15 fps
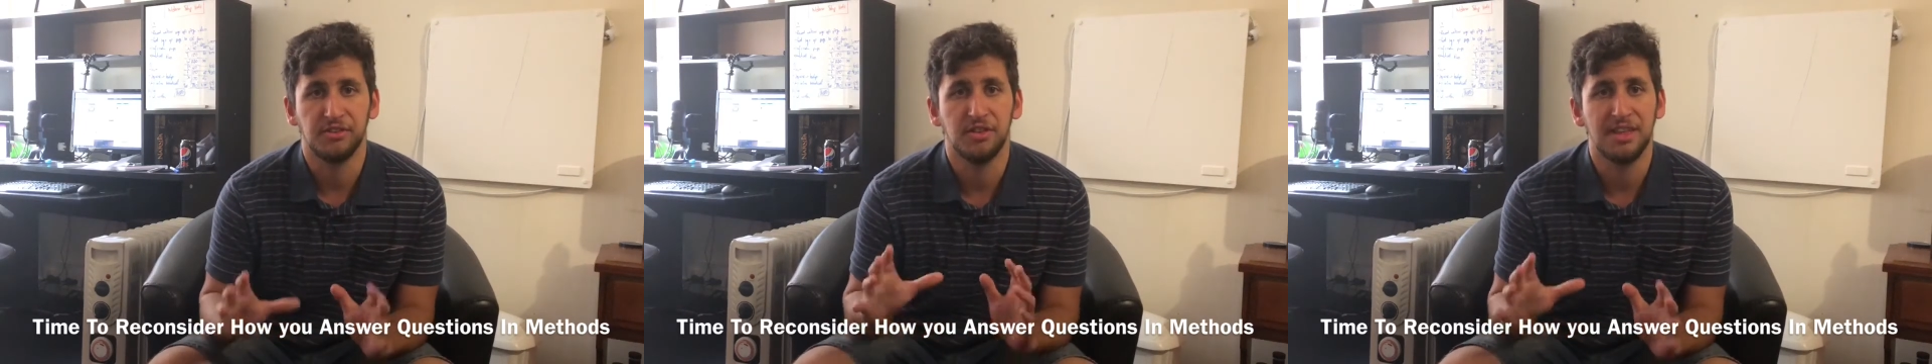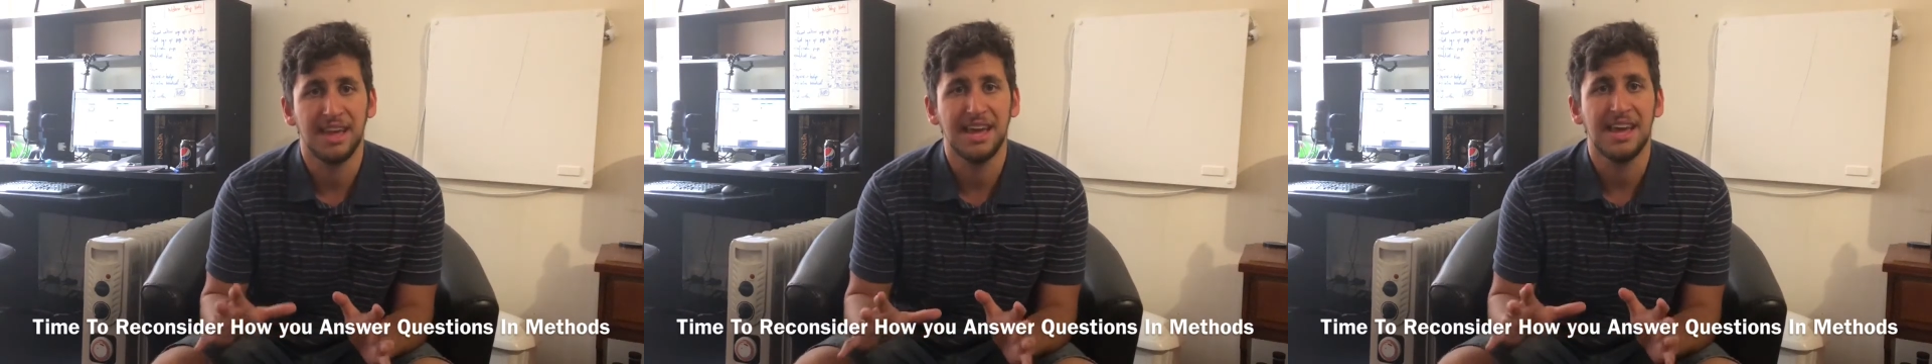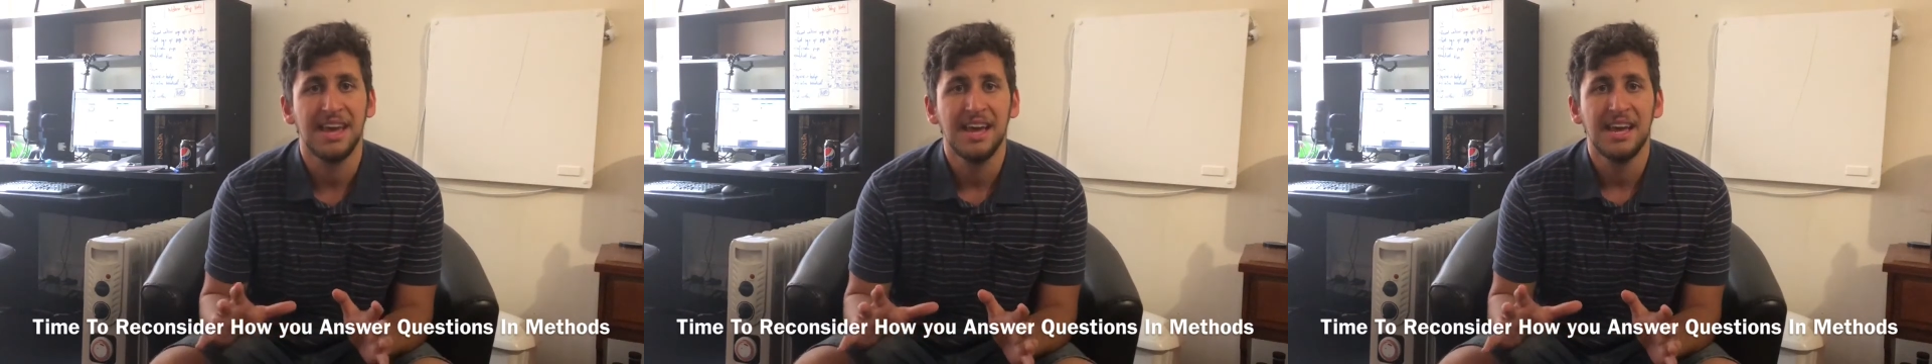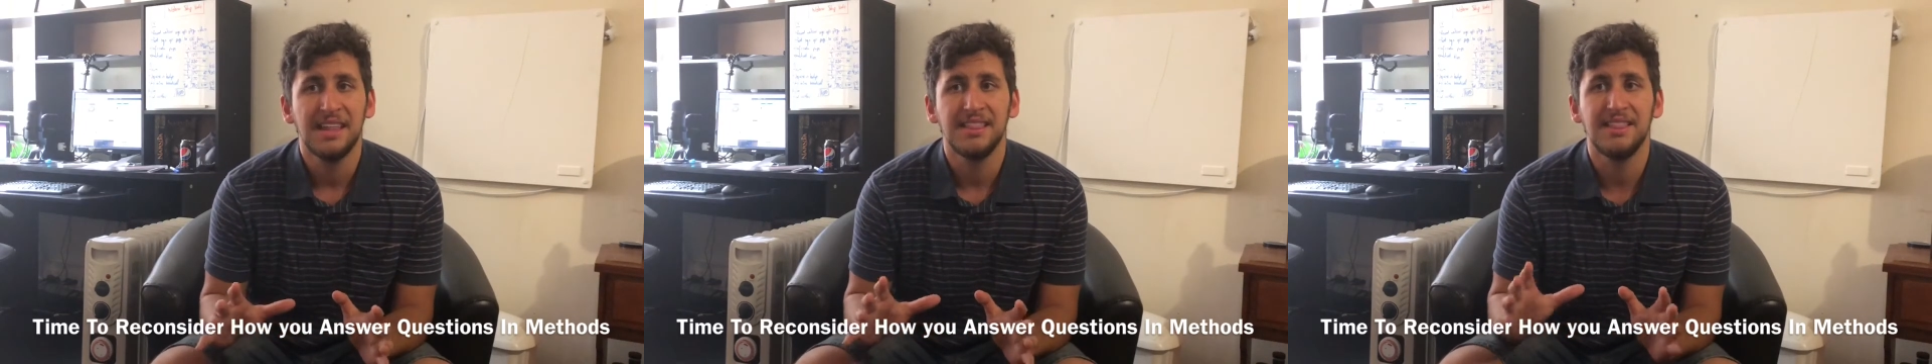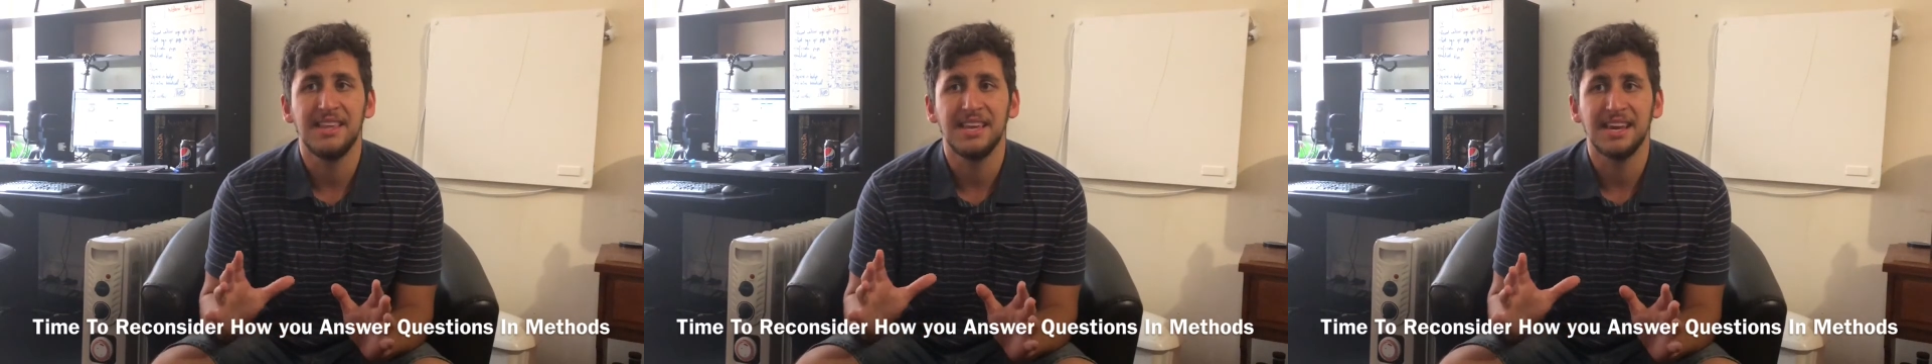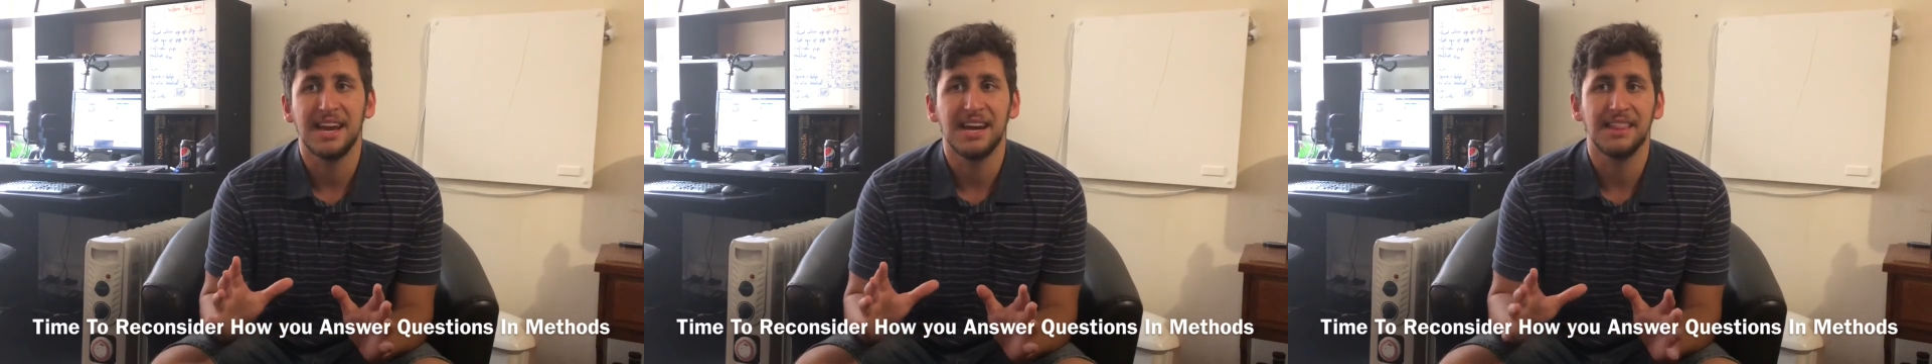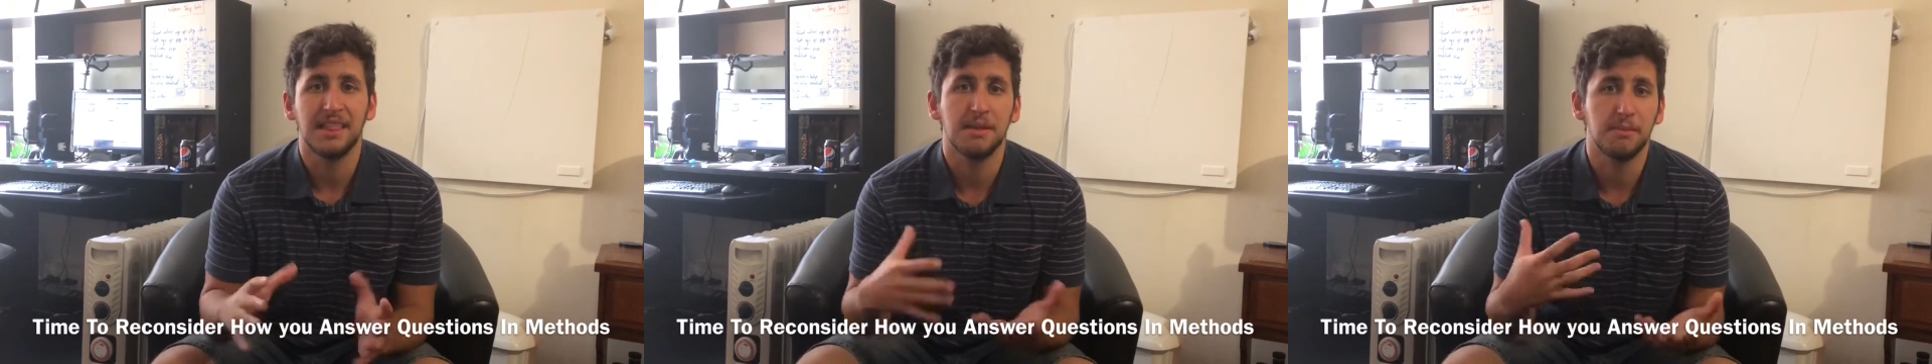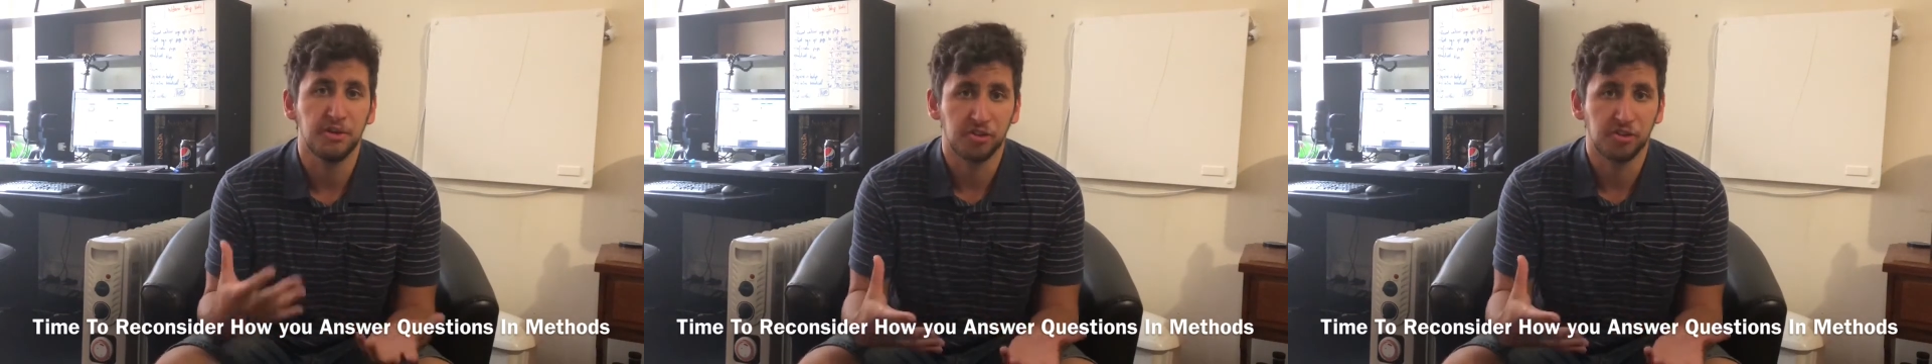So they're the